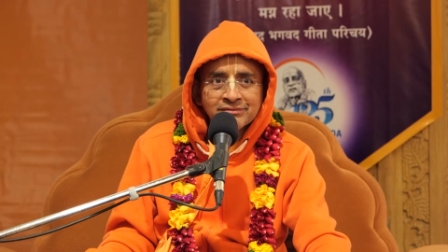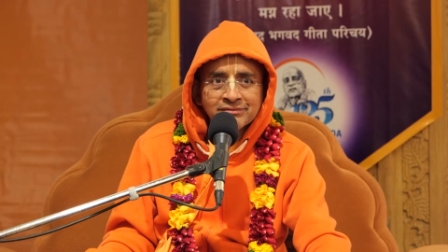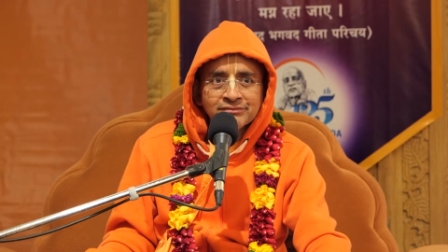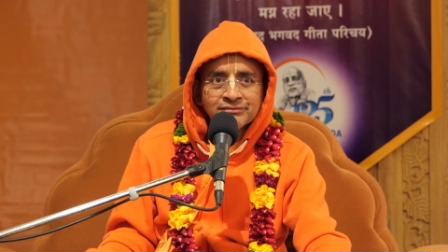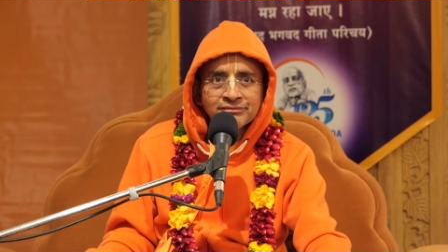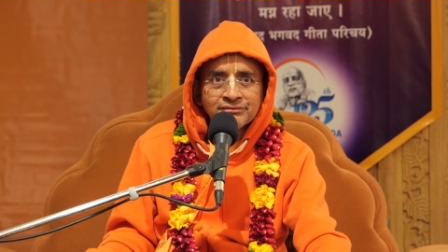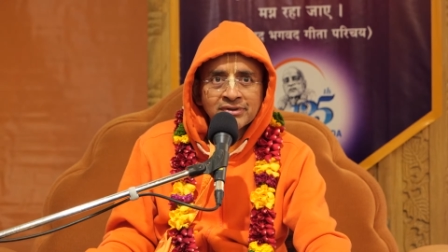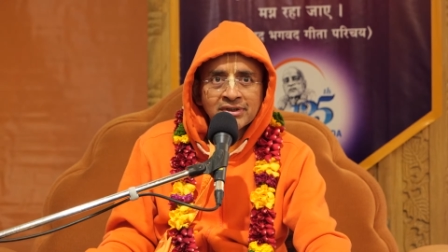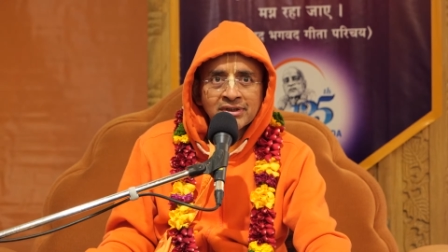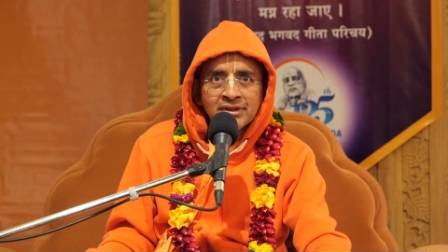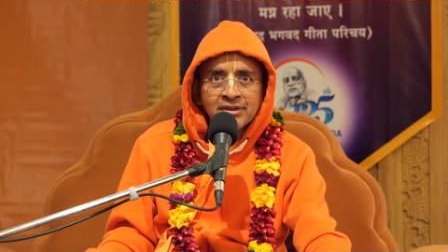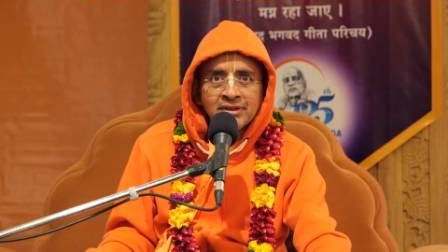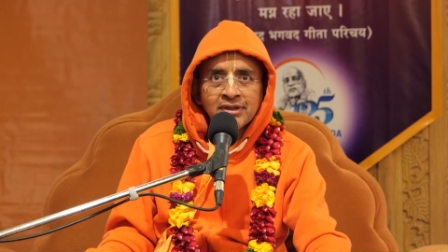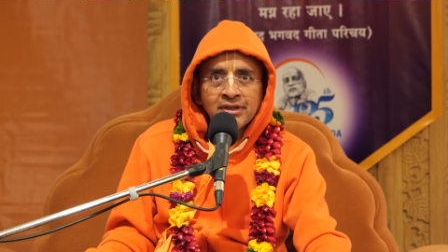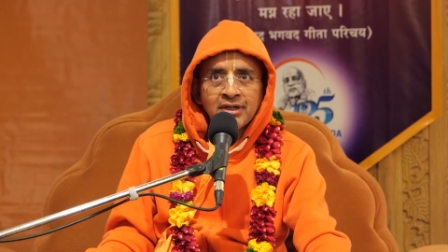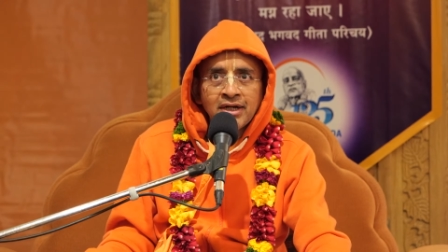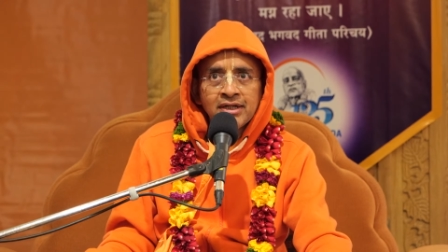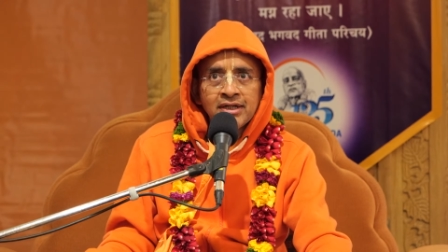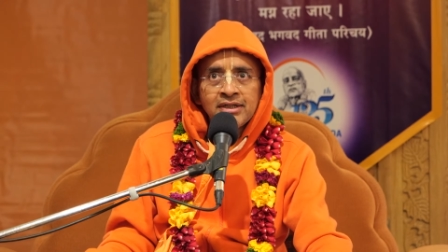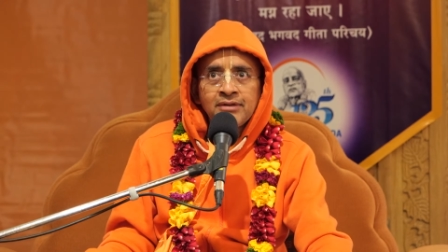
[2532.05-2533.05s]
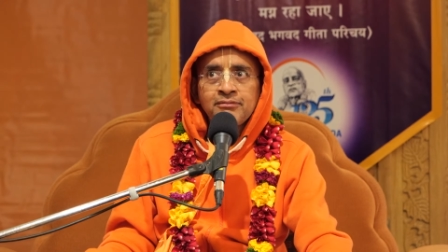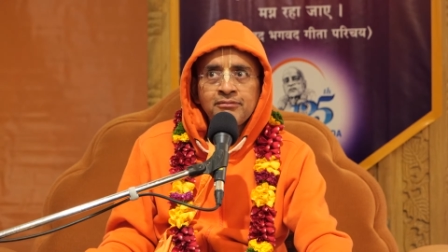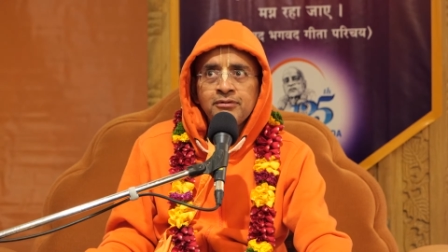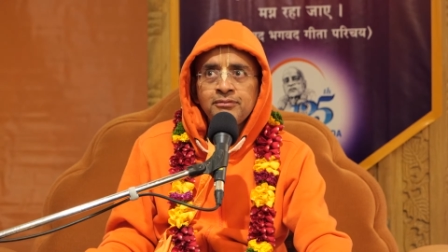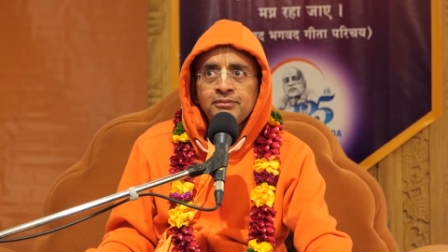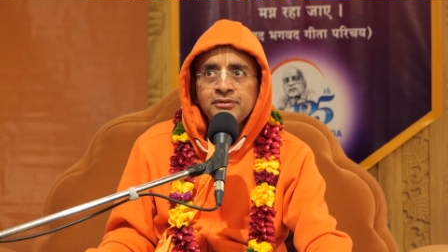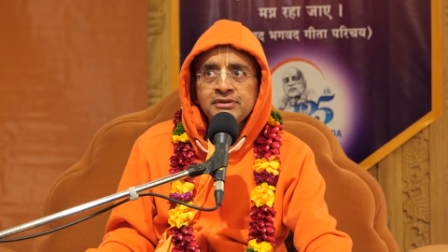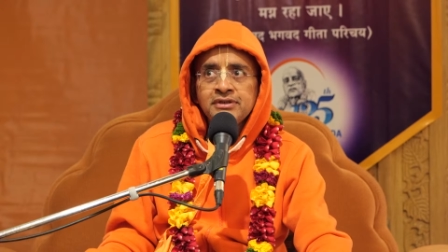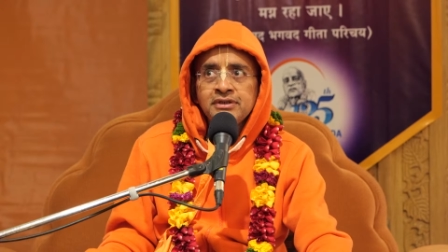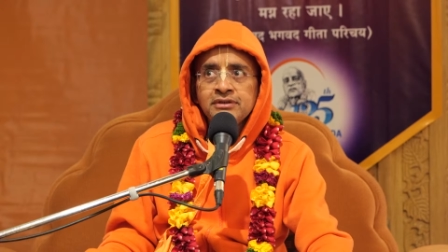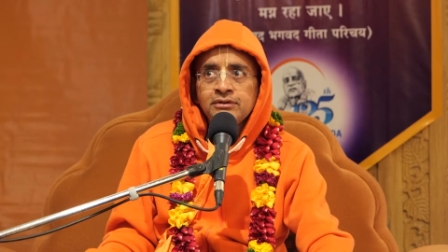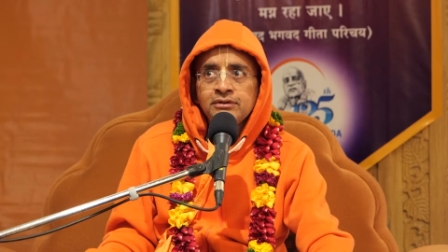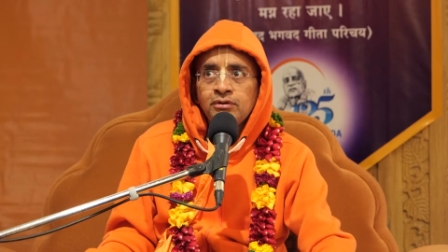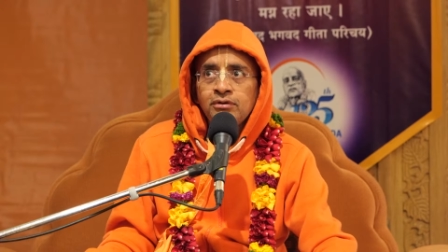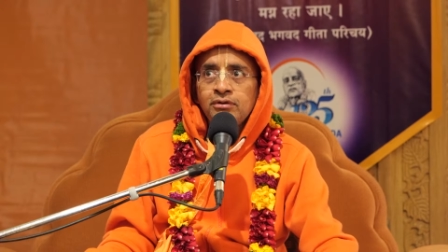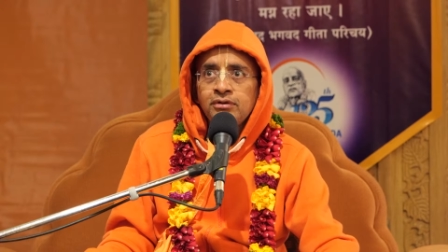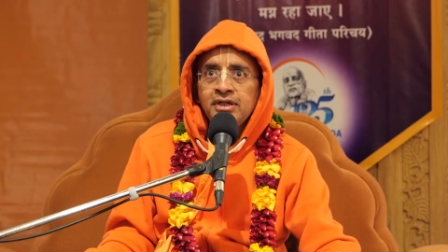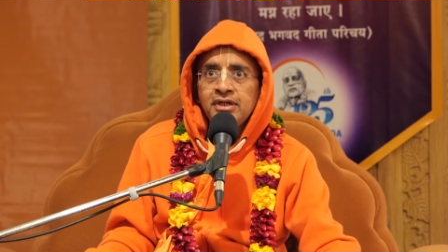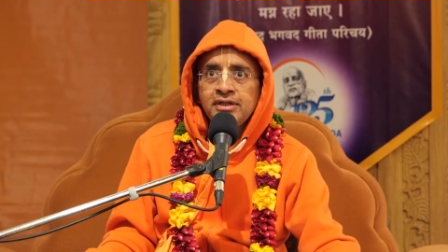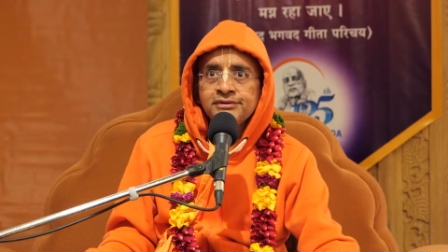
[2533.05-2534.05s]
And then Prabhupada said,
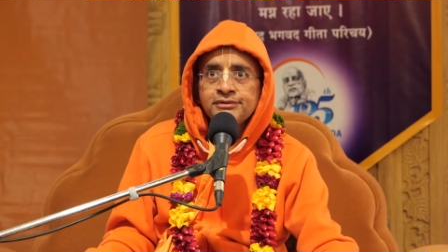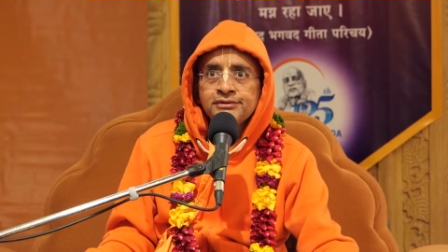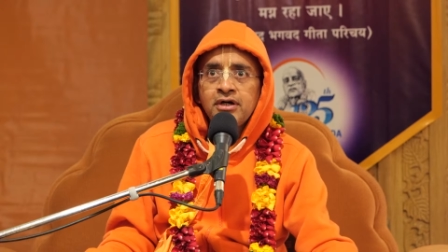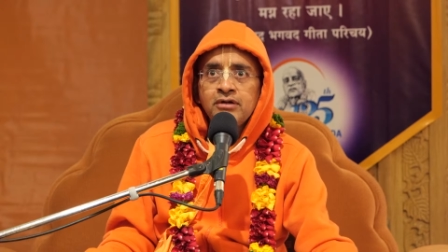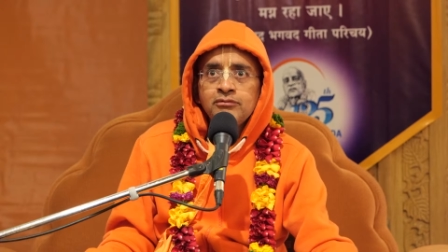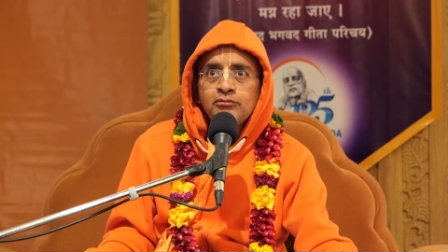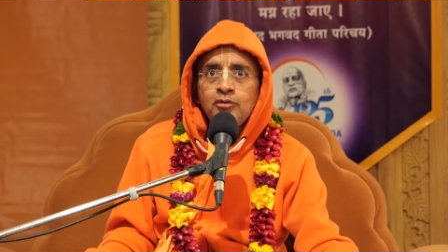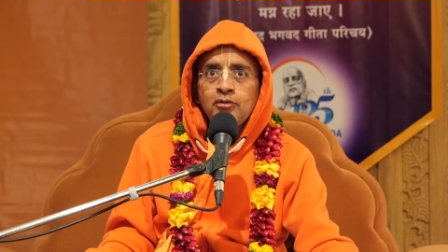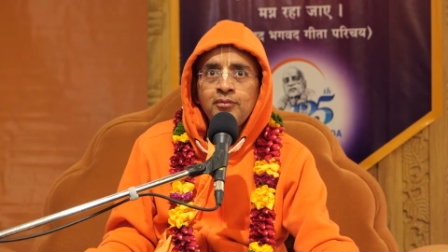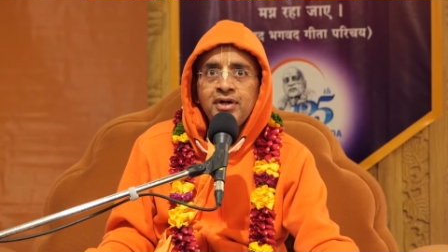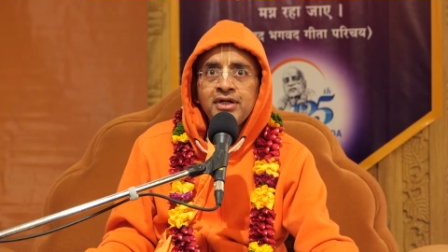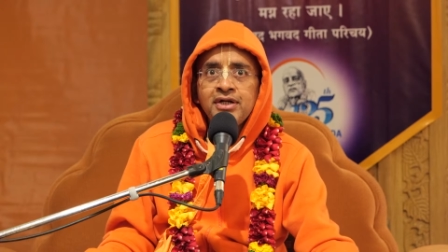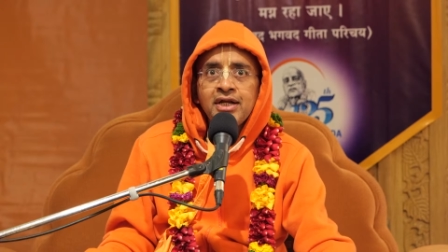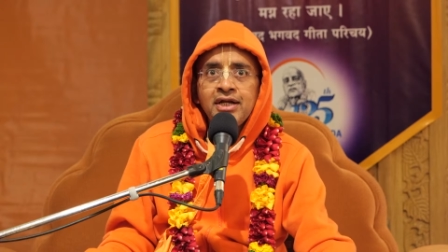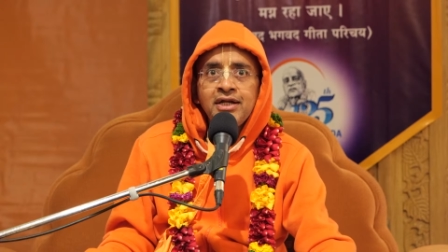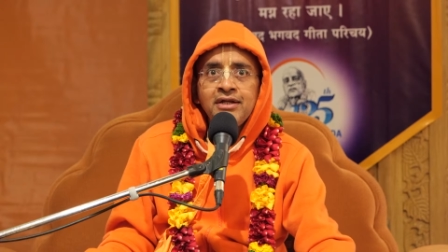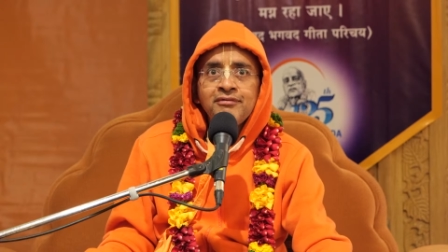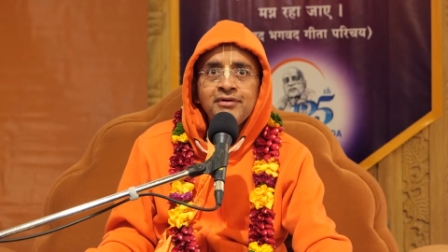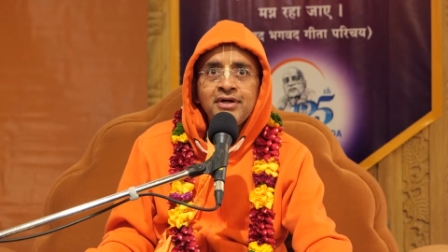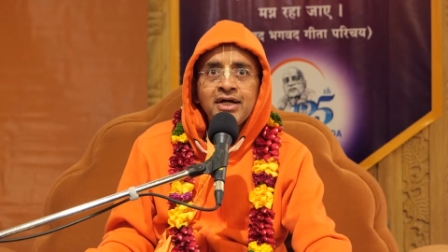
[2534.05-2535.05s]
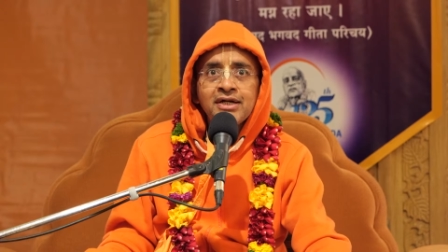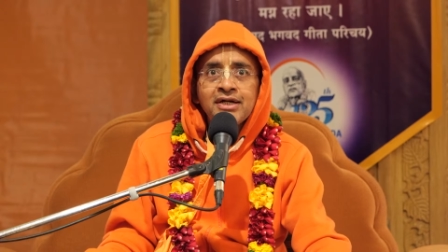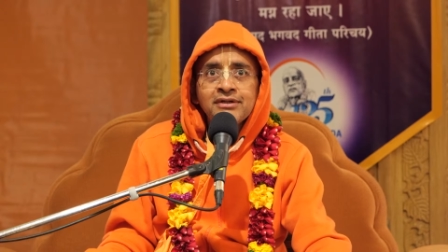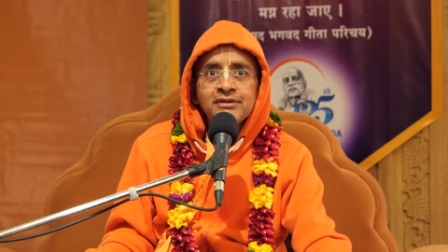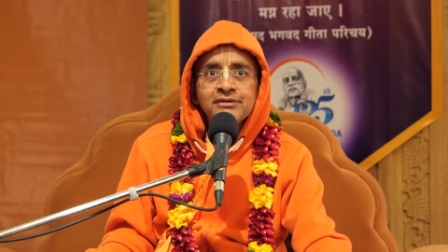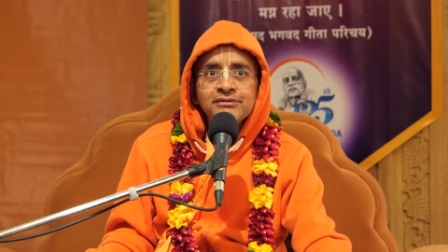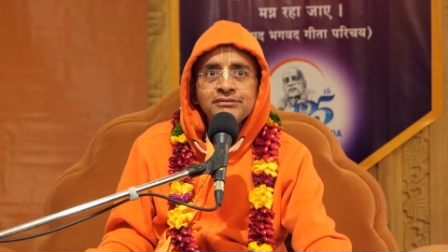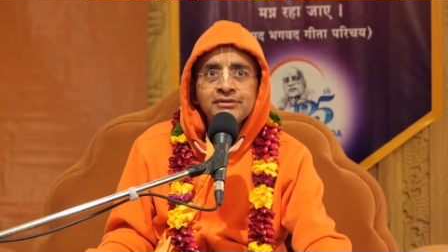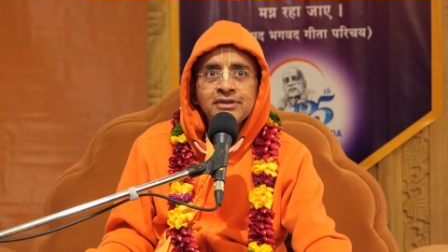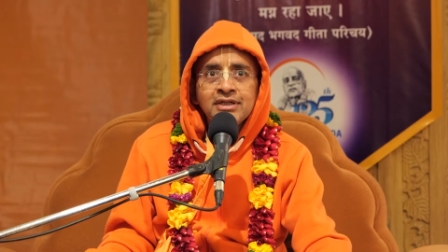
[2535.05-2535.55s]
go in ISKCON movement anywhere